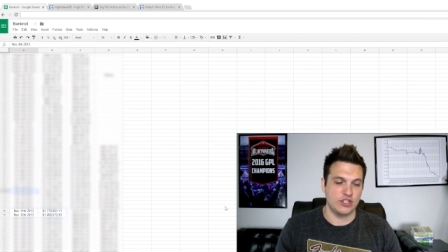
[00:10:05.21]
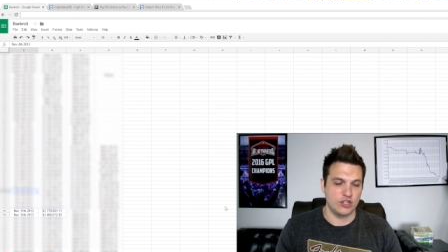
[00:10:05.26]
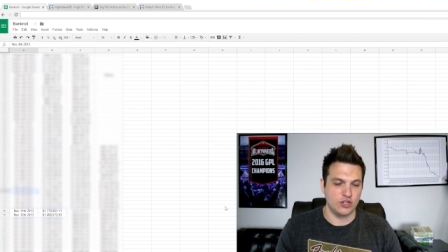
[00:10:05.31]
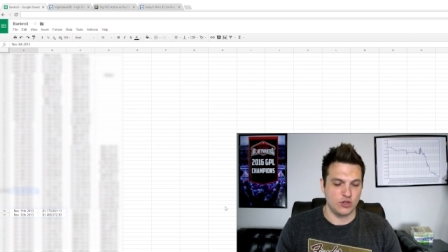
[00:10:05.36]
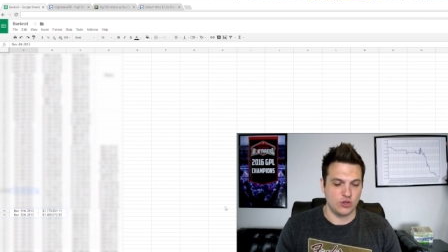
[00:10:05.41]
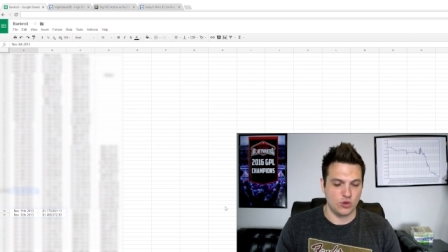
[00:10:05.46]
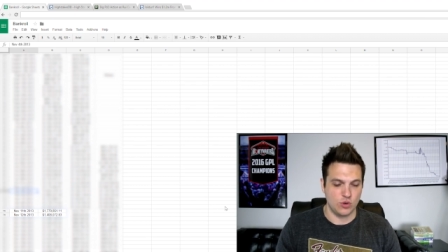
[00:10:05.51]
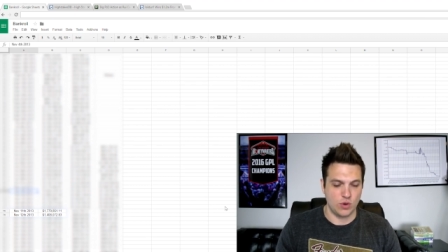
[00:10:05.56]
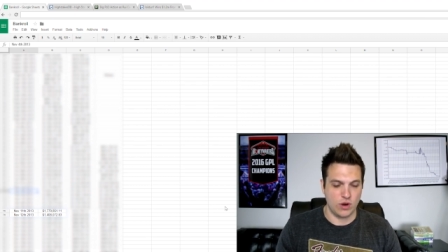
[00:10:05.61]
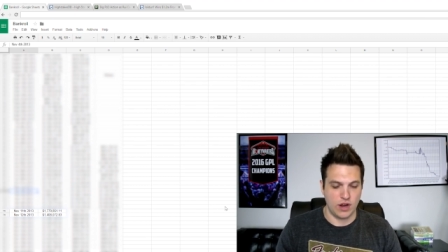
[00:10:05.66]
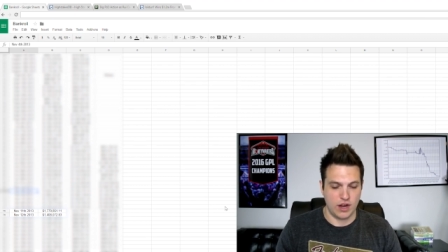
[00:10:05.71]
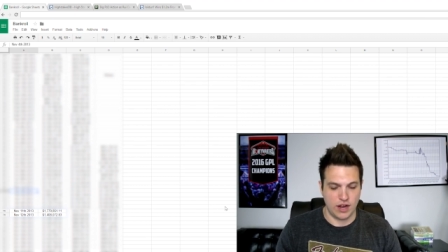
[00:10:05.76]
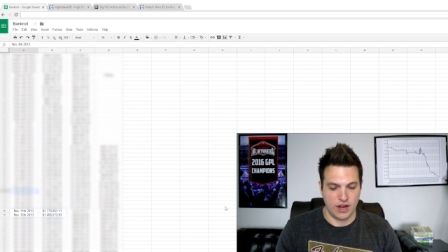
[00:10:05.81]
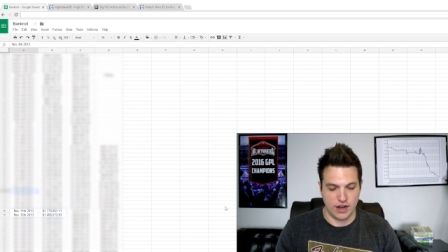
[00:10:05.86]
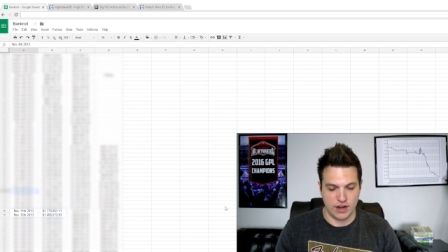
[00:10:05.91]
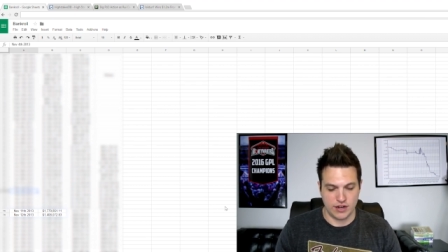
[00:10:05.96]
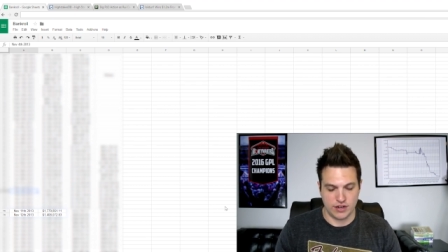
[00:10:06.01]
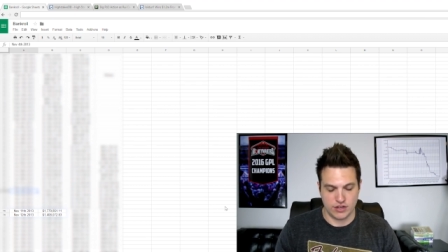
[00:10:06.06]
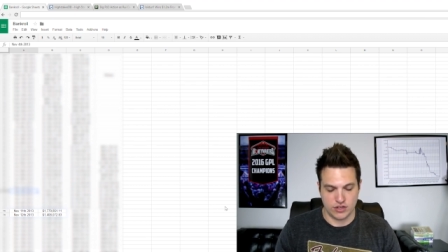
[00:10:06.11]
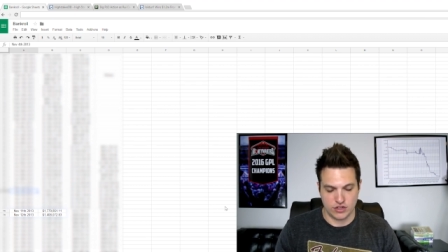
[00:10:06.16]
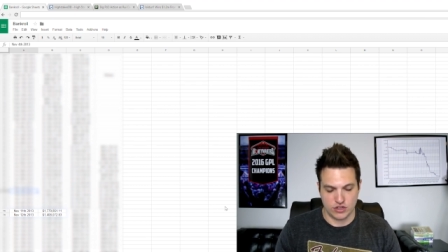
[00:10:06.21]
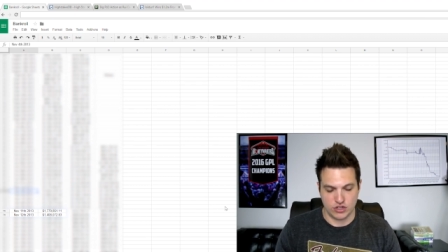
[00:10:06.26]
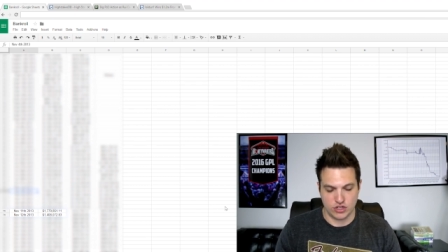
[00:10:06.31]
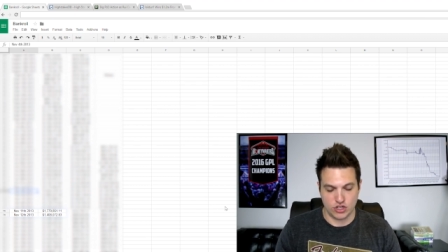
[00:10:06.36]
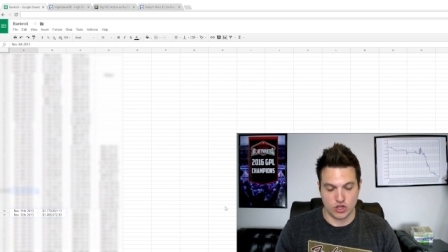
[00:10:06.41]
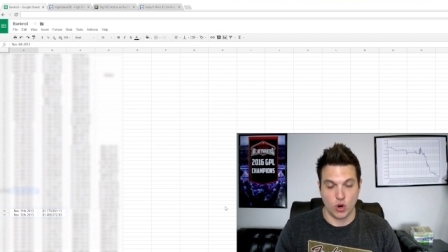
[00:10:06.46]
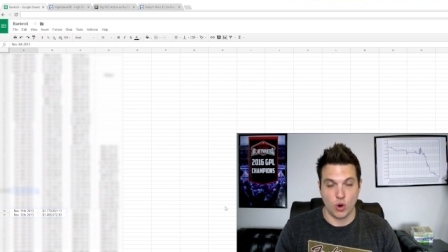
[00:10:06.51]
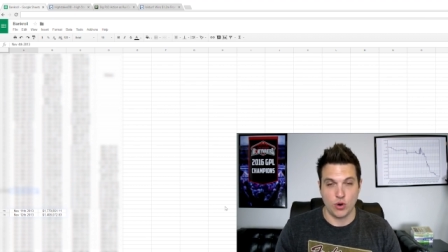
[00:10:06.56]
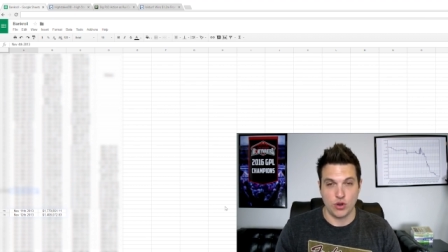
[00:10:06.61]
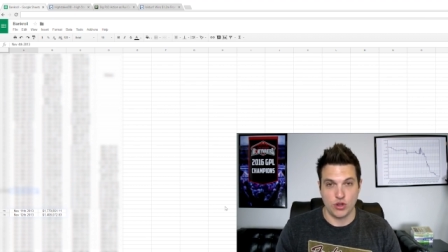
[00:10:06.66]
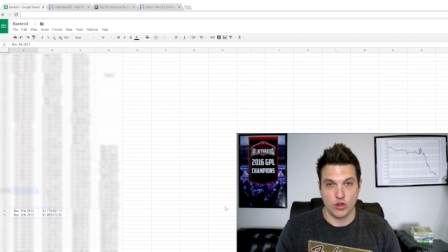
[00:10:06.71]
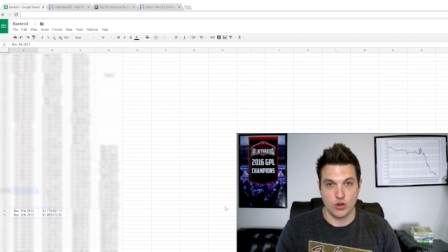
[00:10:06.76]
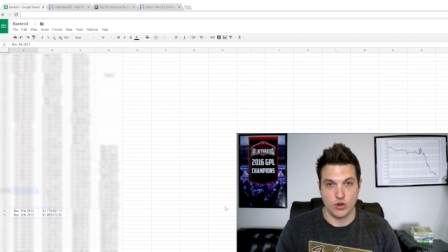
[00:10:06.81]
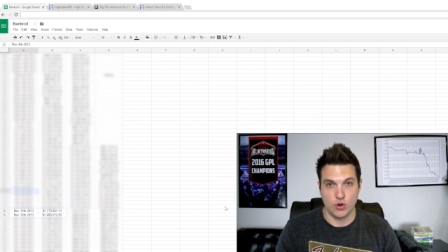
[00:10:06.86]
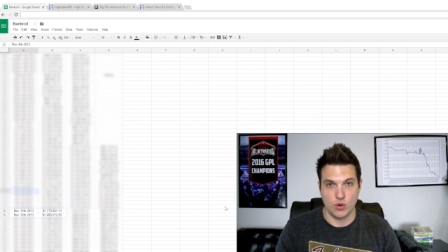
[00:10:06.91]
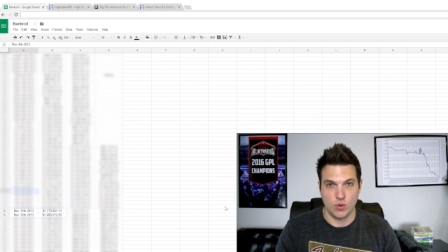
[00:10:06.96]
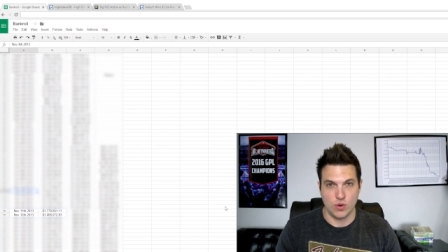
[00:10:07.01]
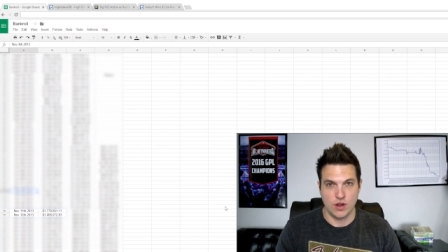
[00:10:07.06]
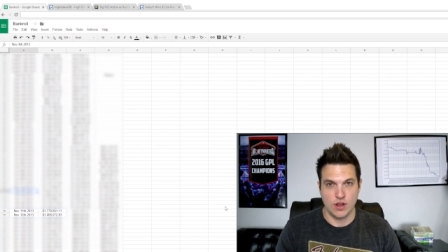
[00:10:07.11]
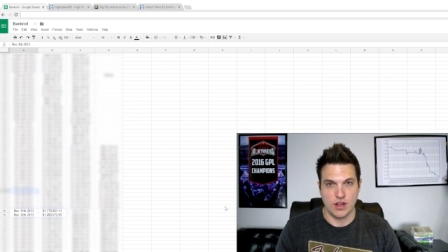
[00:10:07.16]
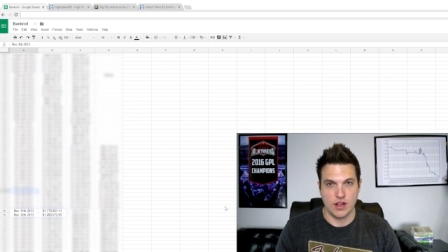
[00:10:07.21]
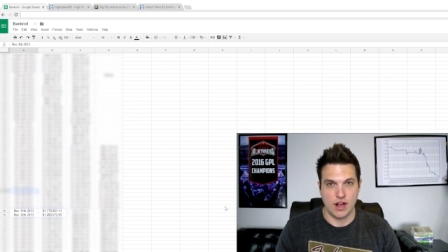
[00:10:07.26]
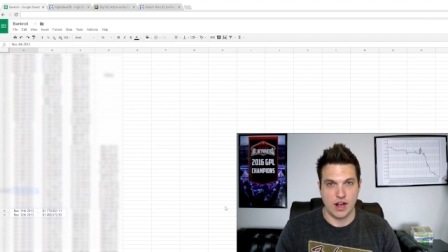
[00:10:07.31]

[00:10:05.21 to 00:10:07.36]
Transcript: to show you